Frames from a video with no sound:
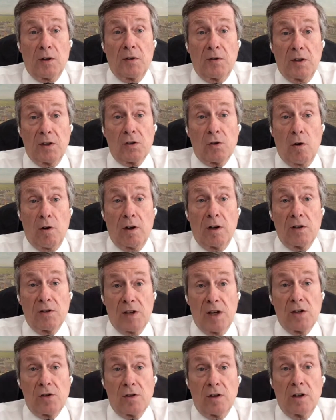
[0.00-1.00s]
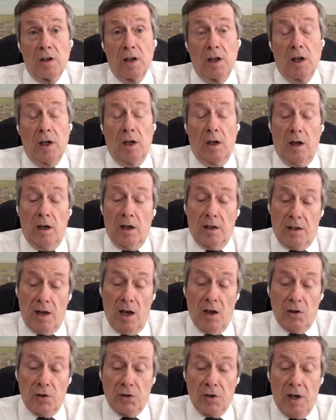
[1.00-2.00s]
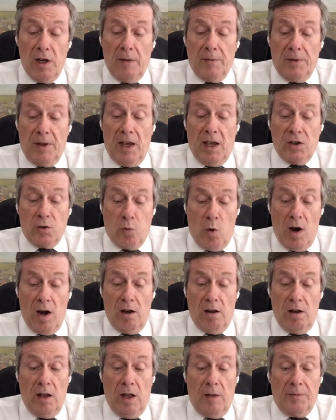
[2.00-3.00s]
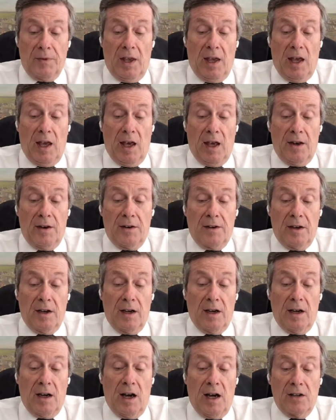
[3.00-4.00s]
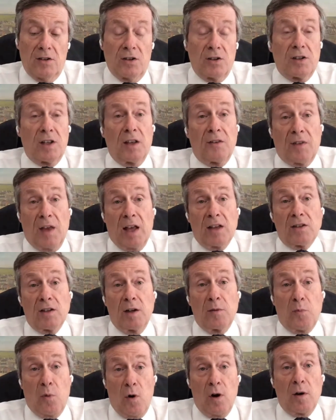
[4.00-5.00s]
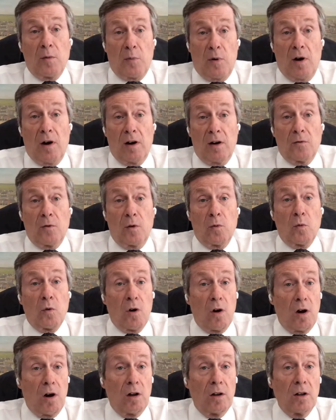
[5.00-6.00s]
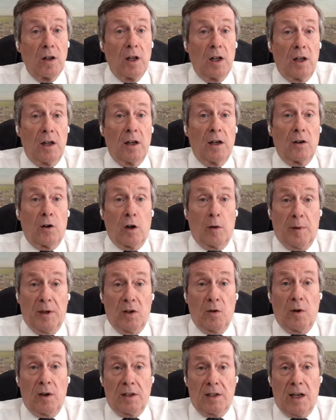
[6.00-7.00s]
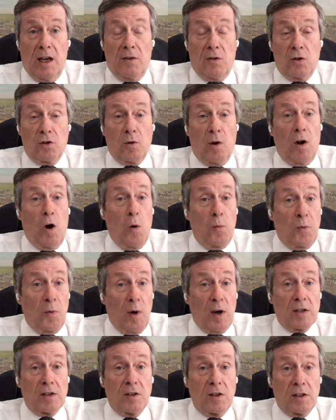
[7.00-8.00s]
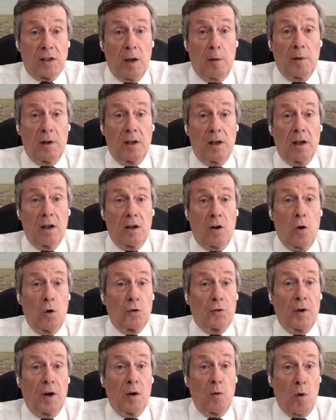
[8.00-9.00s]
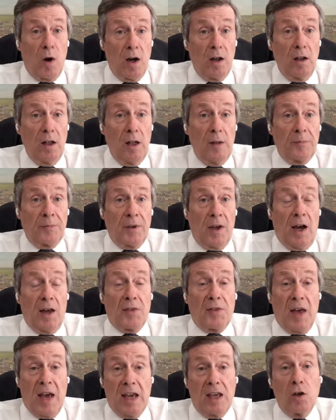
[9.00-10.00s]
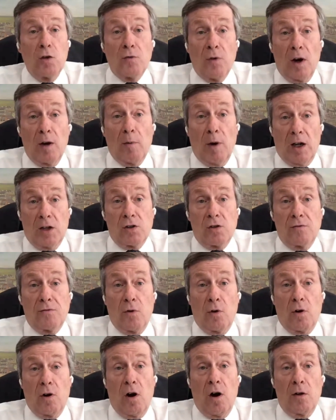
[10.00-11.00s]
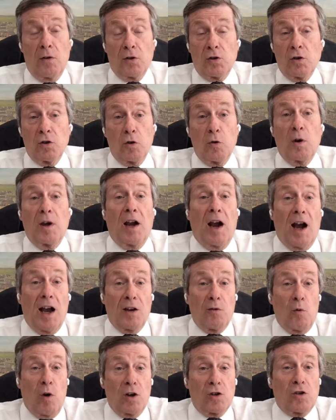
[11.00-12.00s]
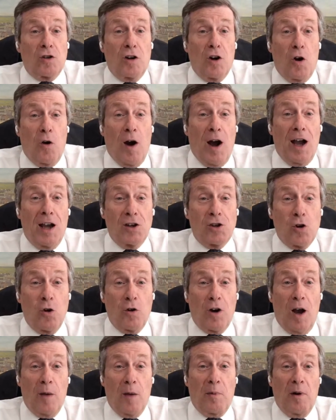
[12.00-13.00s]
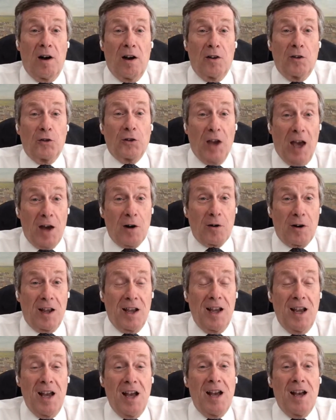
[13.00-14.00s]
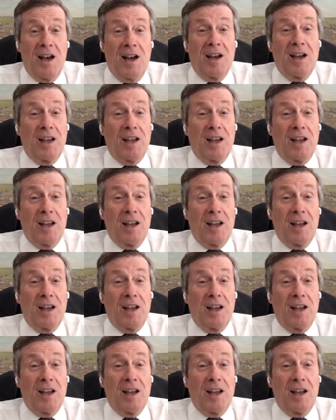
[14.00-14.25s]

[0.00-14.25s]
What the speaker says: work that this organization does as well. And I just think that's an important part of what we're all going to be doing together. So I hope the rest of the summit goes very well. I thank you very much for all that you're doing. I want you to know I showed up on Saturday